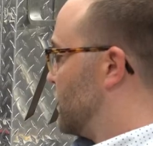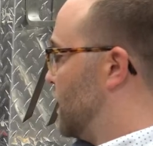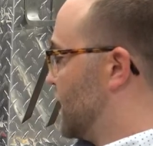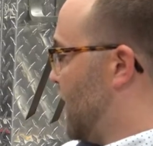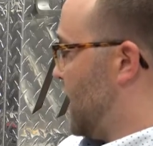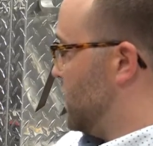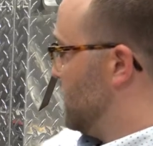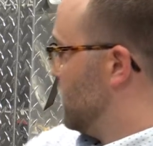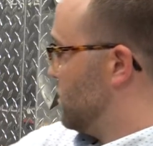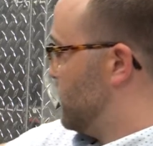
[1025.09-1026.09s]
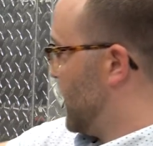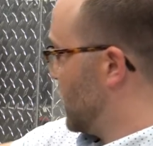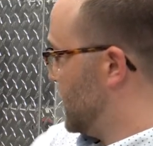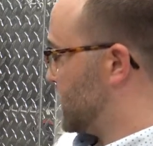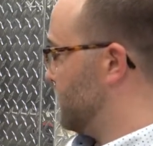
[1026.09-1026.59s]
Again,
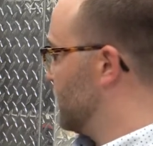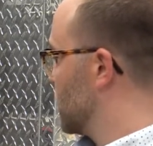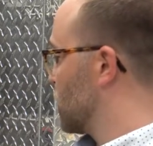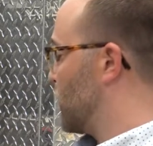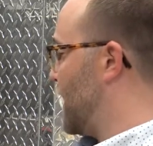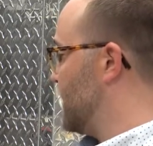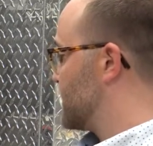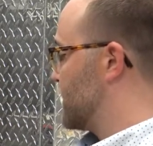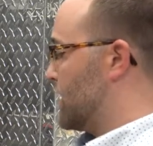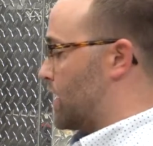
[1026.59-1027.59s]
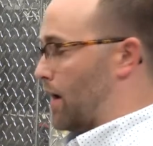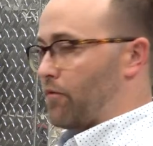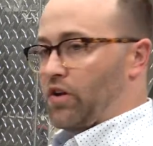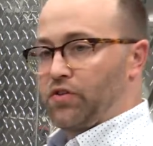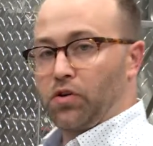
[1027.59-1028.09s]
very similar weights. I'm
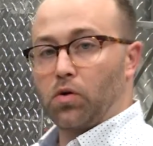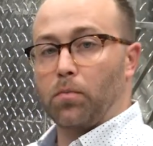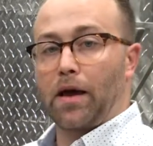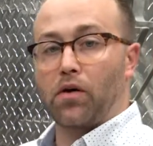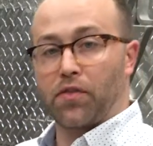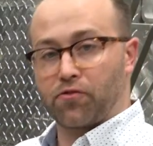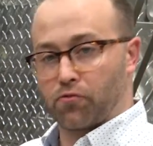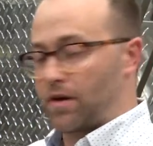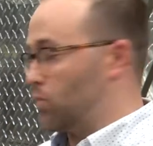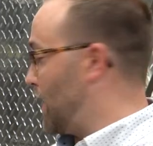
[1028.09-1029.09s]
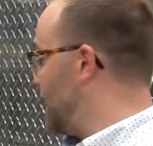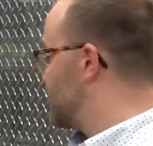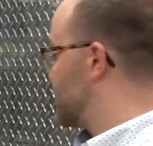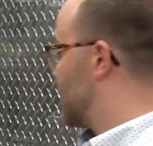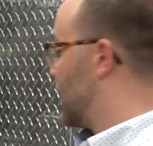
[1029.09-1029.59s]
gonna do about 3
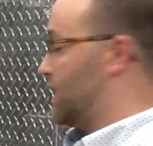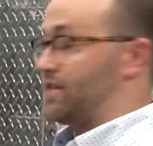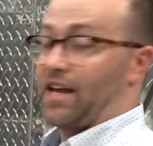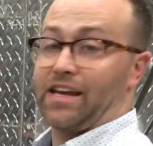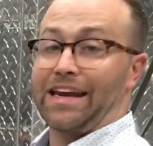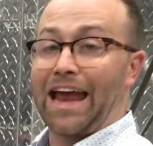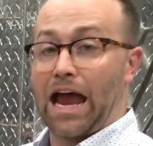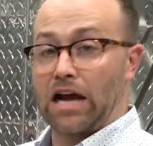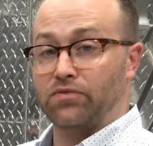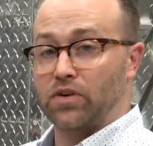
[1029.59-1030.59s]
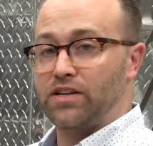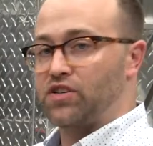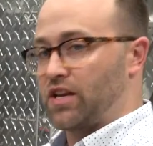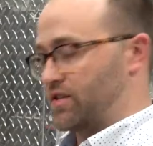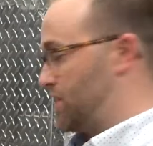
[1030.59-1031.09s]
weights to kind of take an
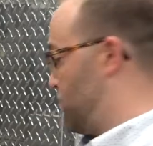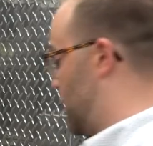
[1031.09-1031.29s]
average and set